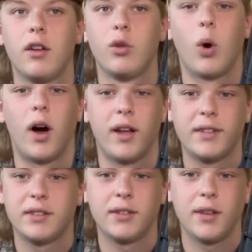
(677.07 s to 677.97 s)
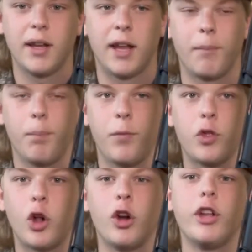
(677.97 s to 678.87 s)
twice at
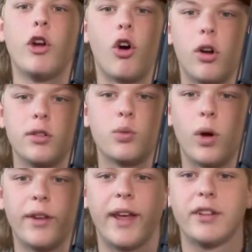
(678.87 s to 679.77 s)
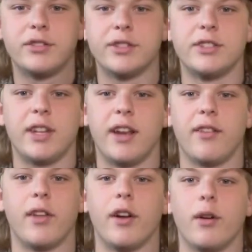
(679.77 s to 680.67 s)
30 yards while Dad's just standing
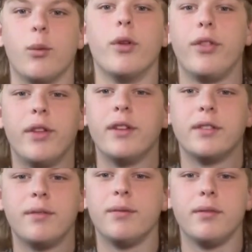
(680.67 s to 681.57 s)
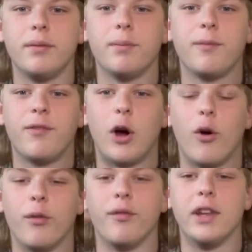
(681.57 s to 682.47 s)
there with this
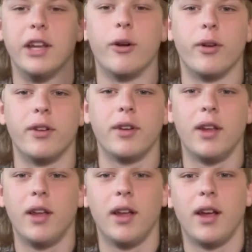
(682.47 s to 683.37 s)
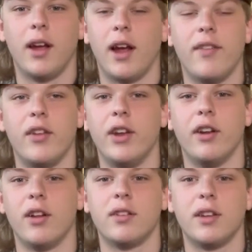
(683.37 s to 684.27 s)
phone videoing, and the deer
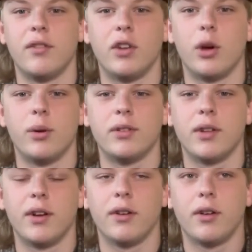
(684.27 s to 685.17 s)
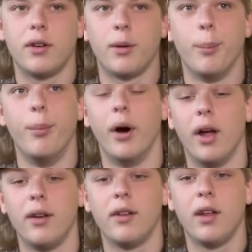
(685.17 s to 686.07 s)
doesn't even know he's there.
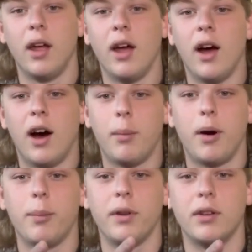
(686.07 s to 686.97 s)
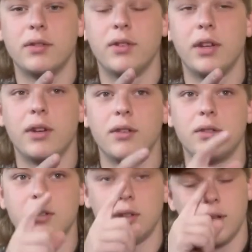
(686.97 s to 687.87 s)
But I'll pop in those videos,
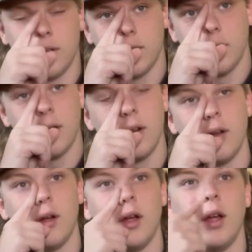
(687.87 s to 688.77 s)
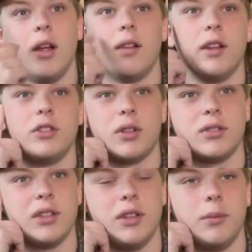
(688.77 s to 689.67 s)
let y'all
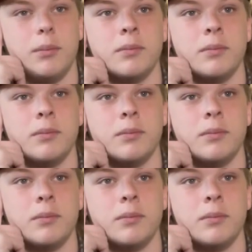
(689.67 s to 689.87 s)
see them.